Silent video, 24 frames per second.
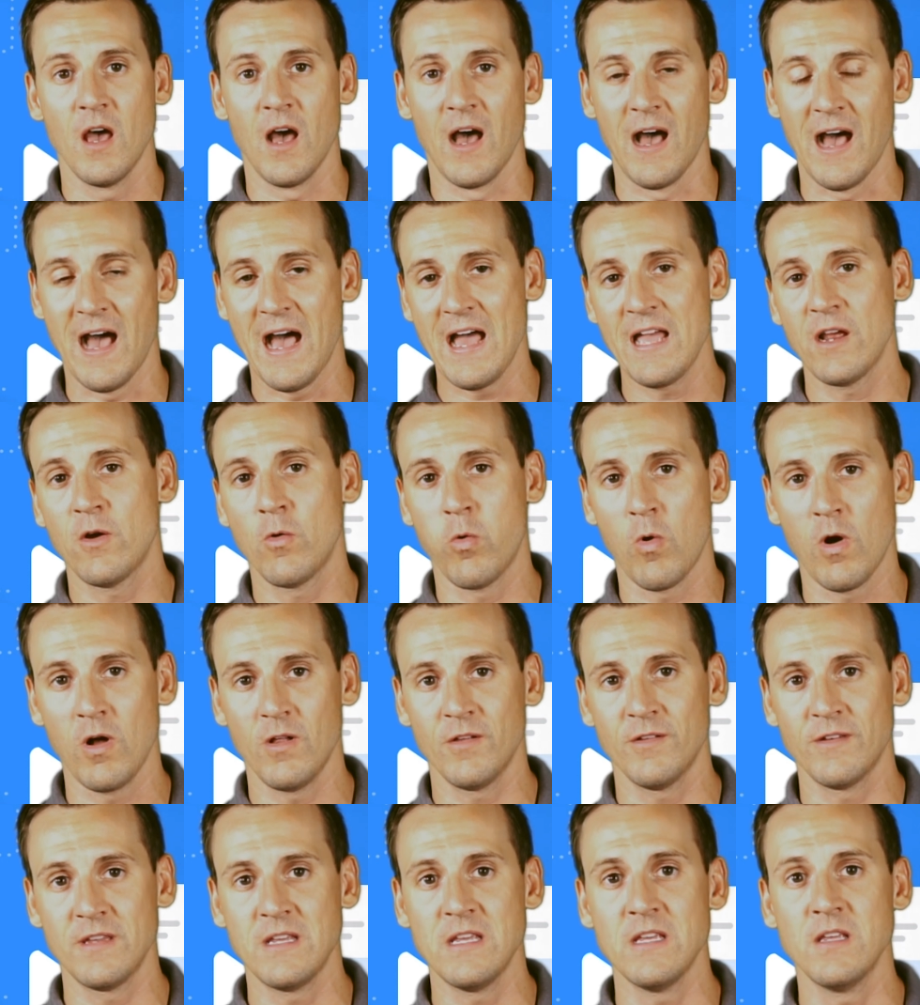a high
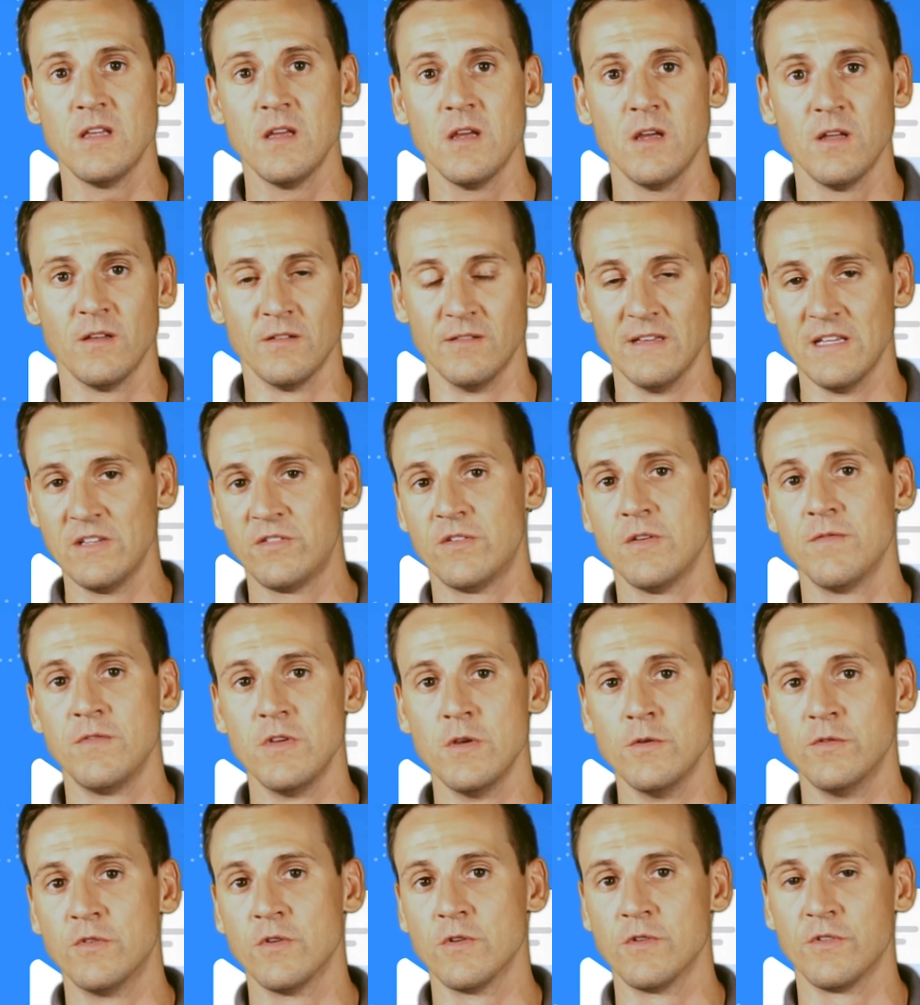quality list of
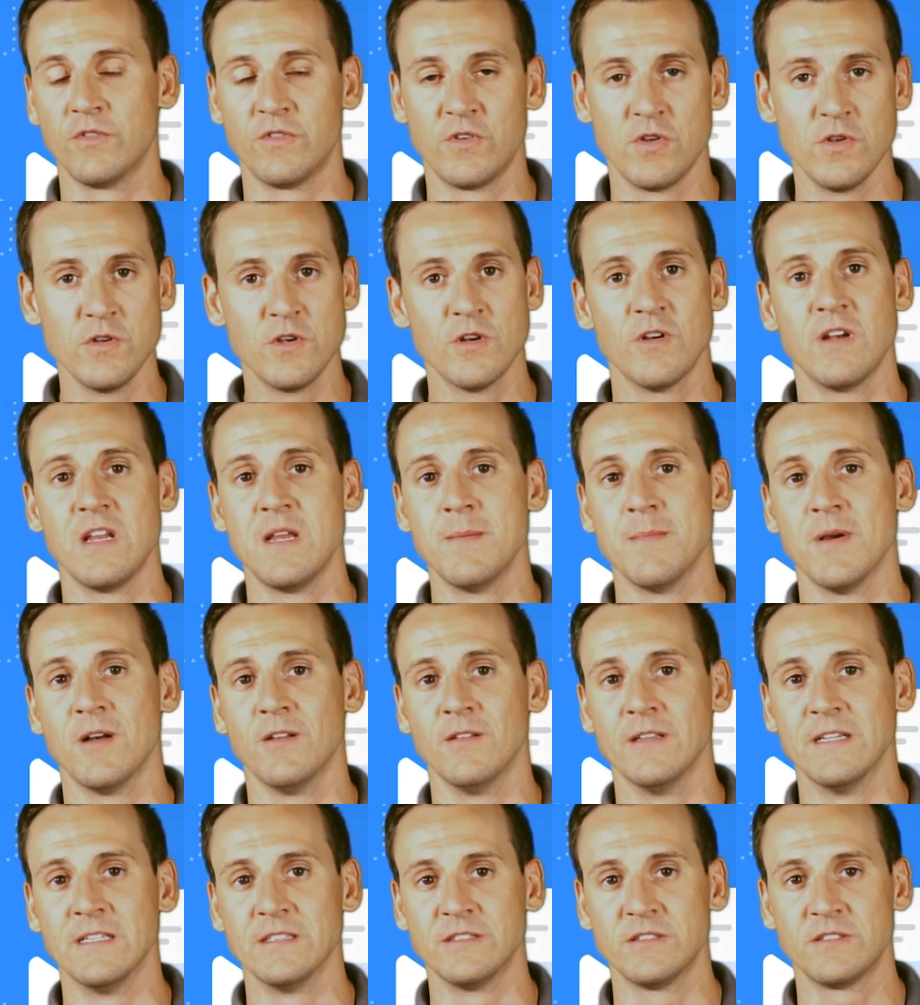users to your
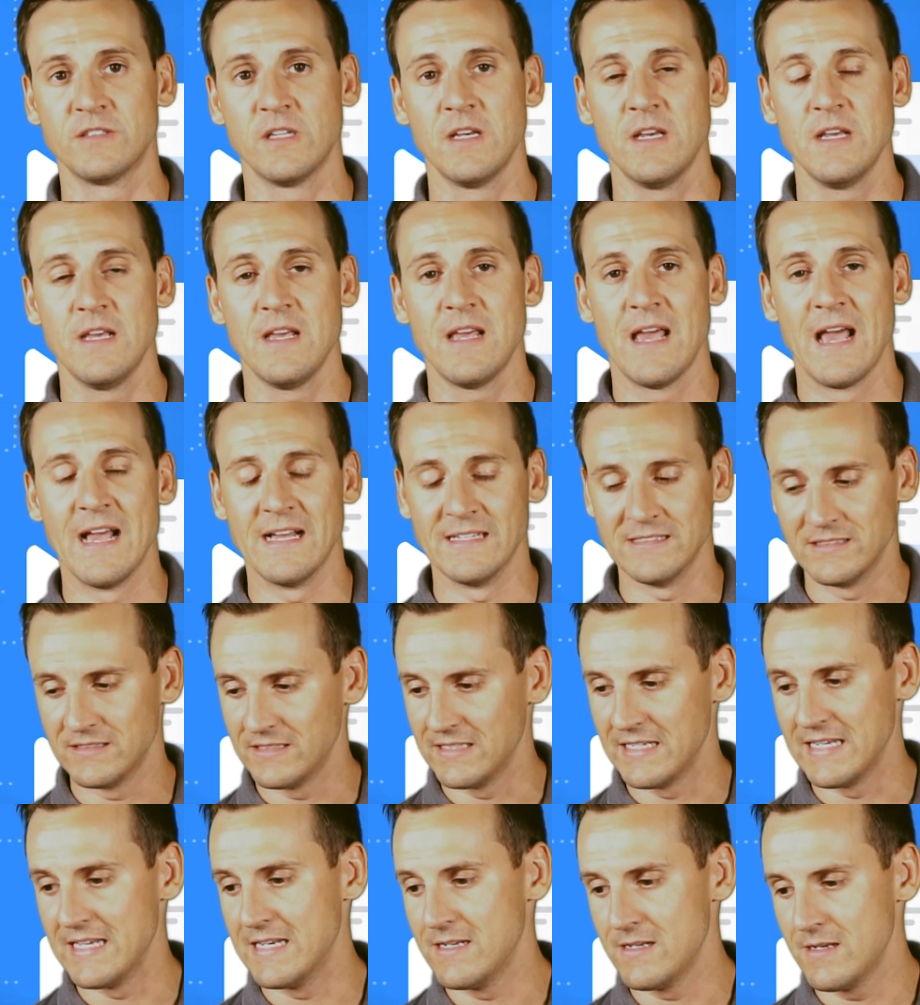email list as
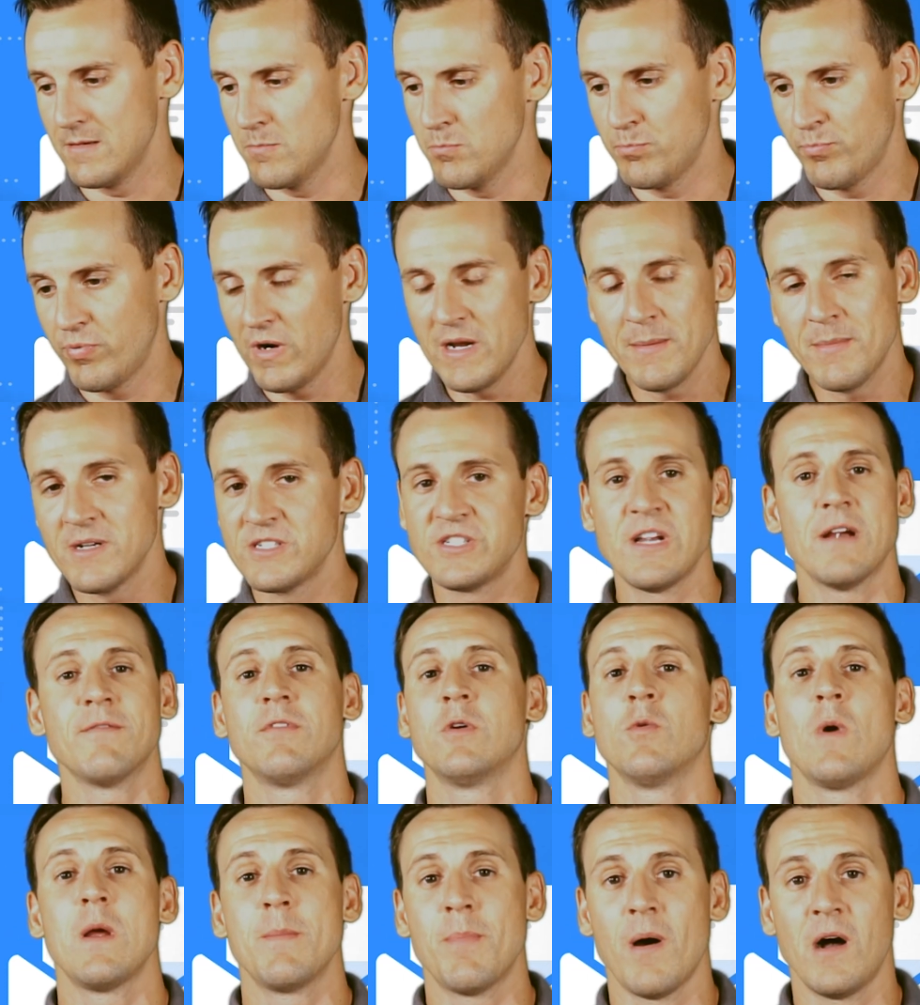in pretty much
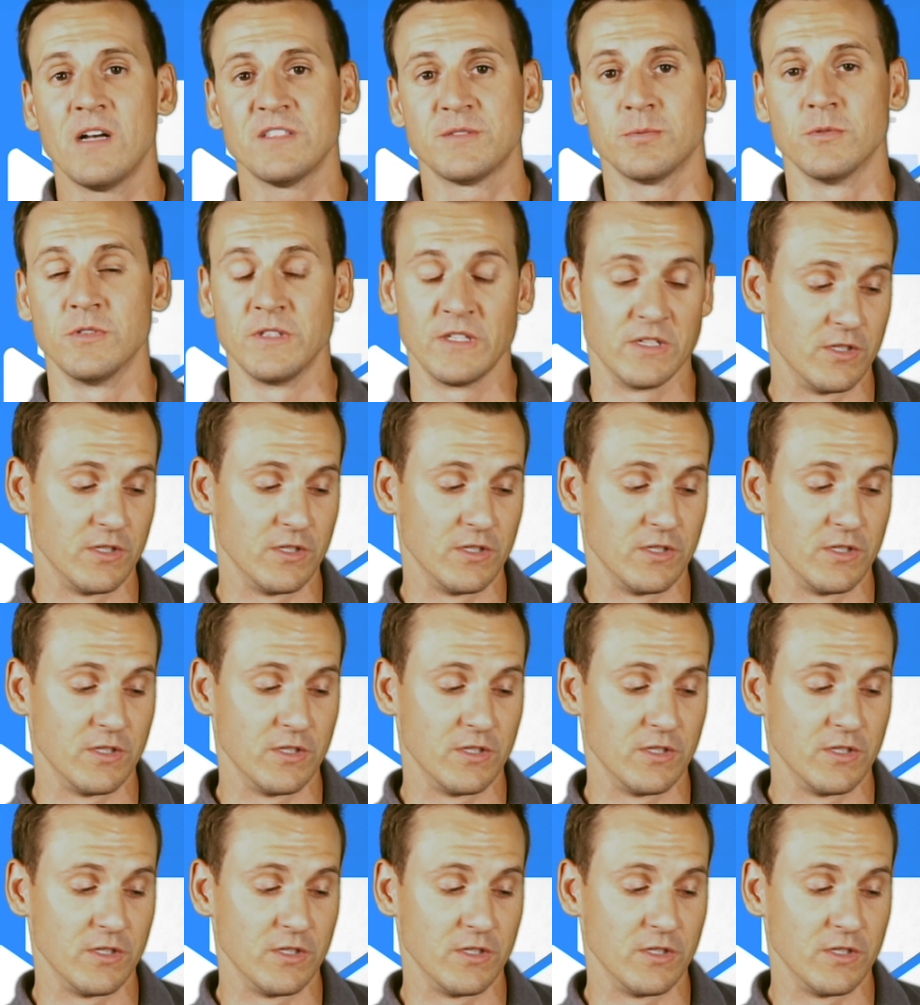every way possible.